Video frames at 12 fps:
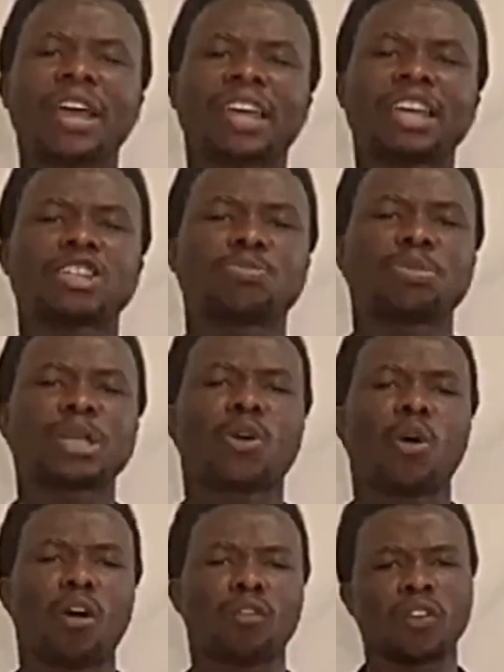if I can
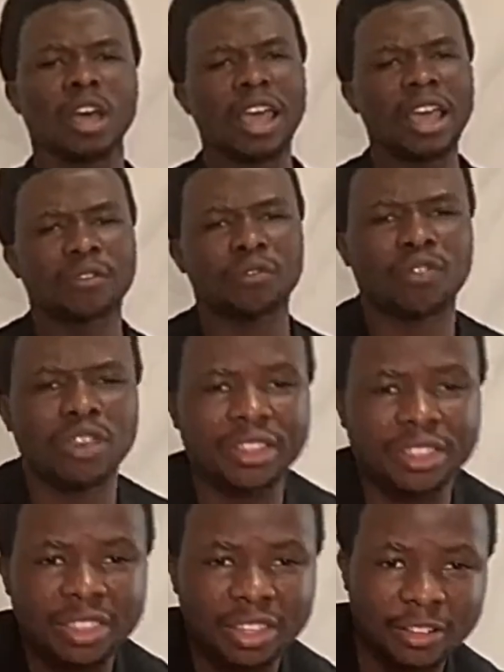speak of
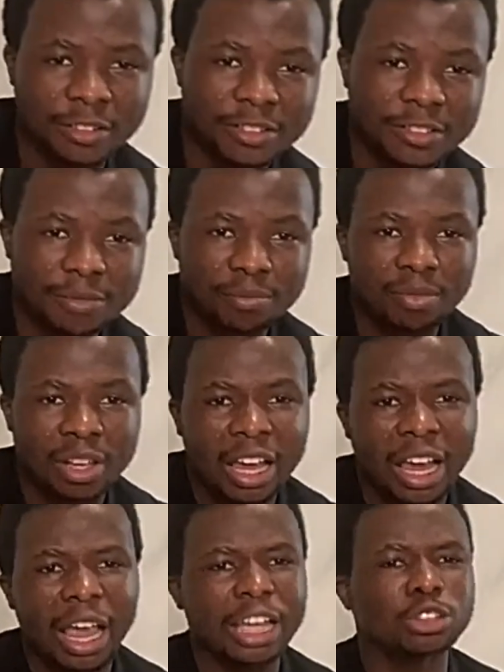earthly things
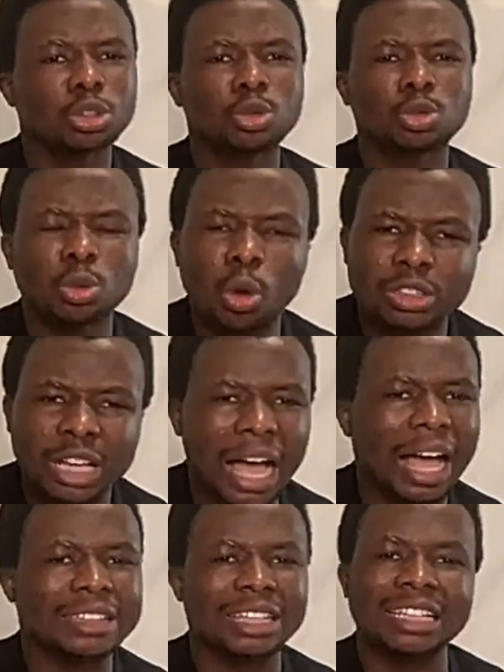and you do not
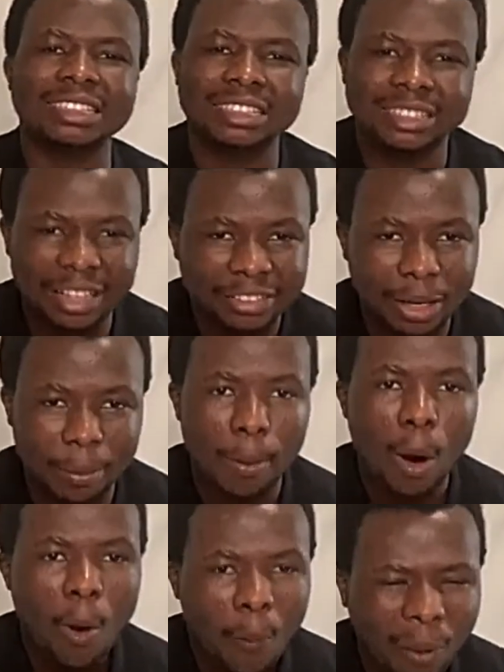understand
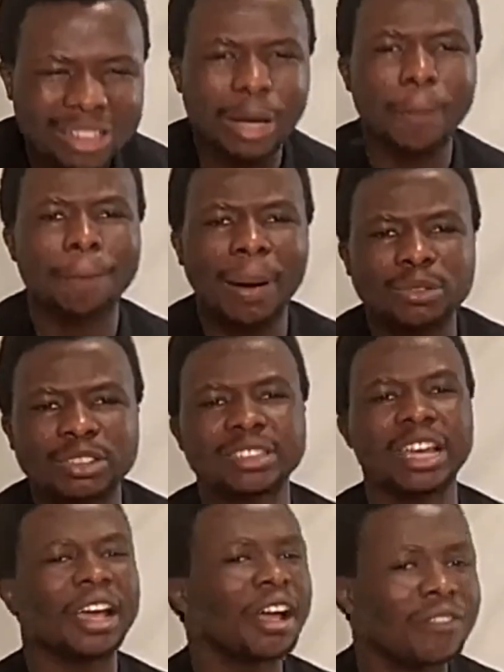them, what about
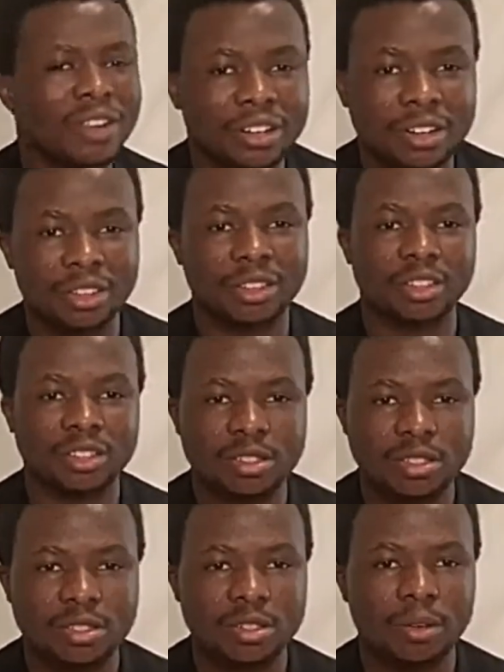the heavenly
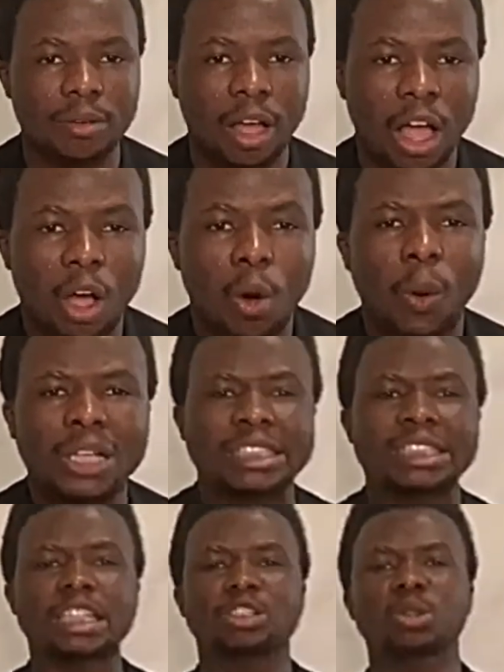things?
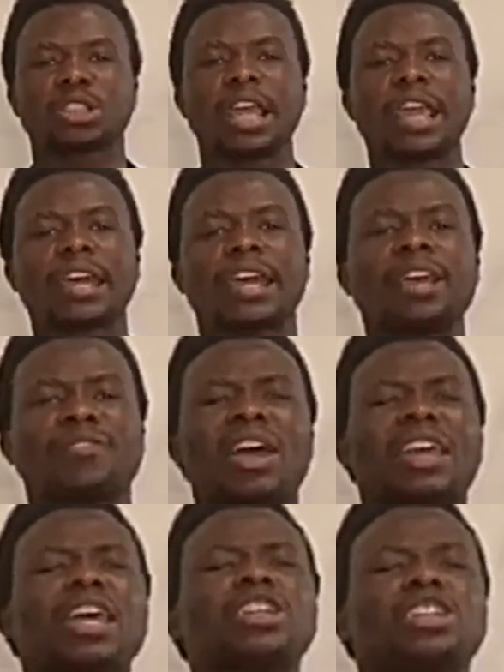What Jesus was saying,
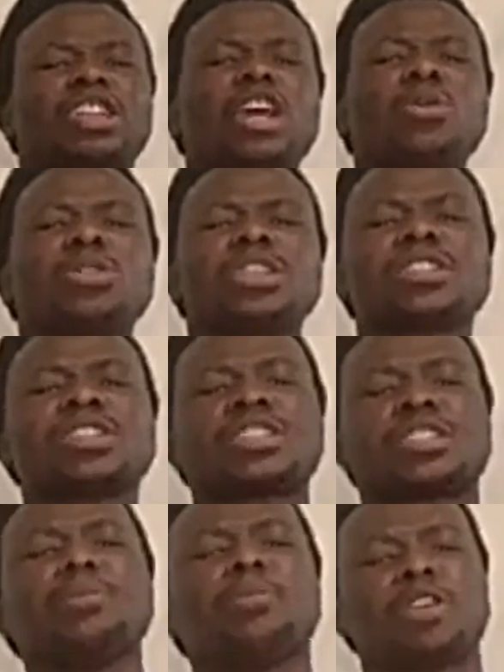if I can tell you these
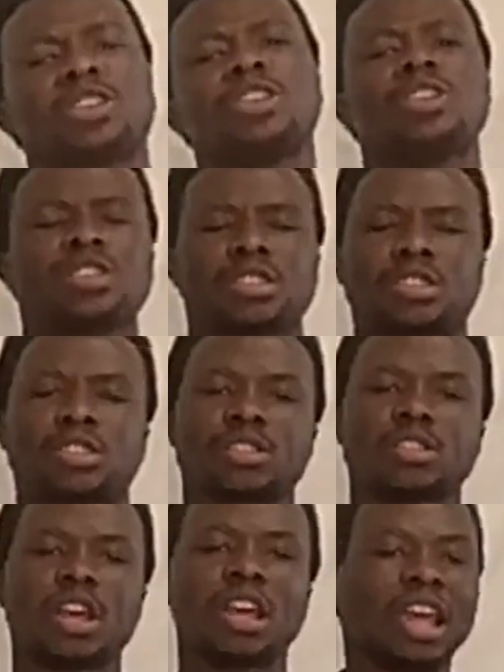simple
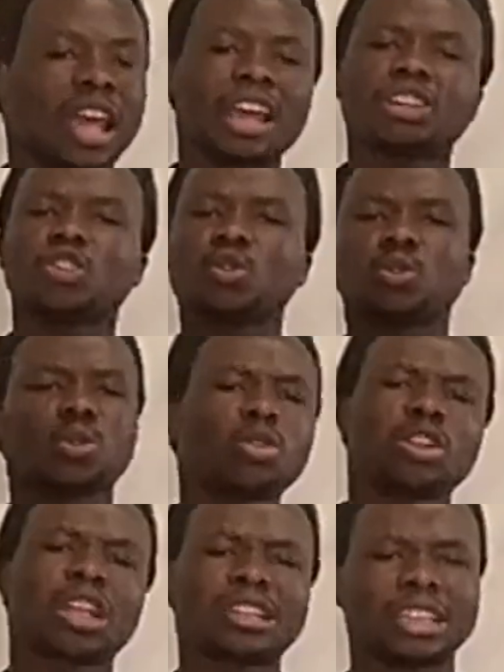things and you
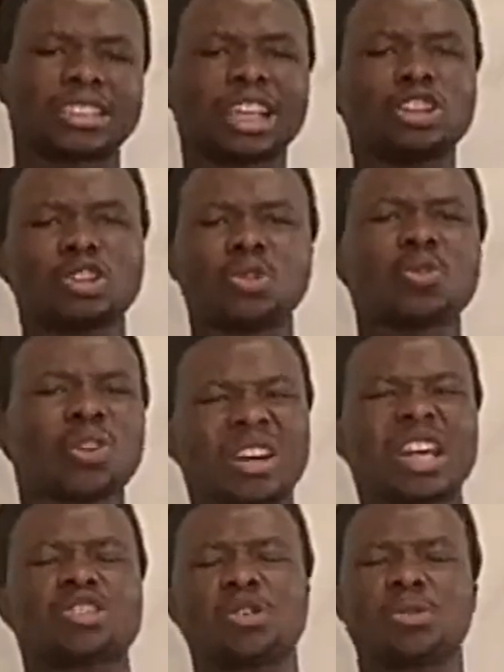do not understand, you
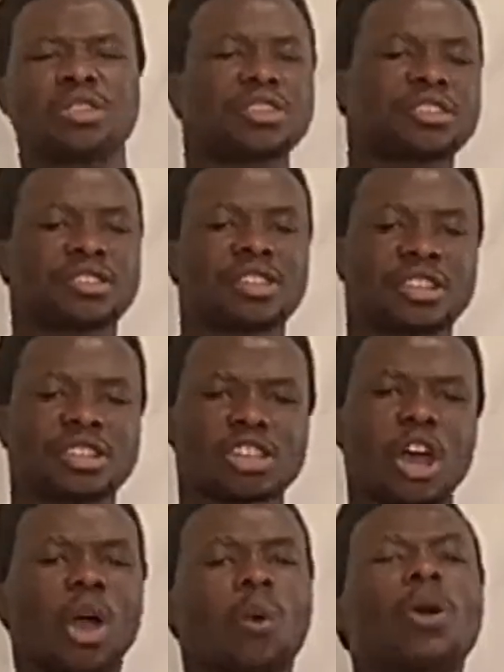wrestle with these
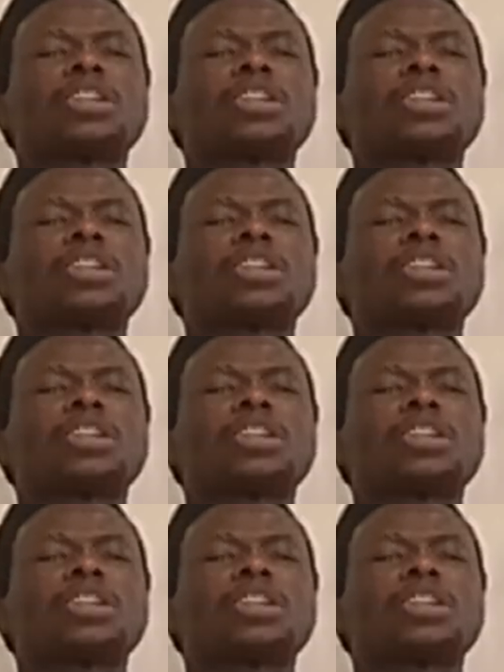things,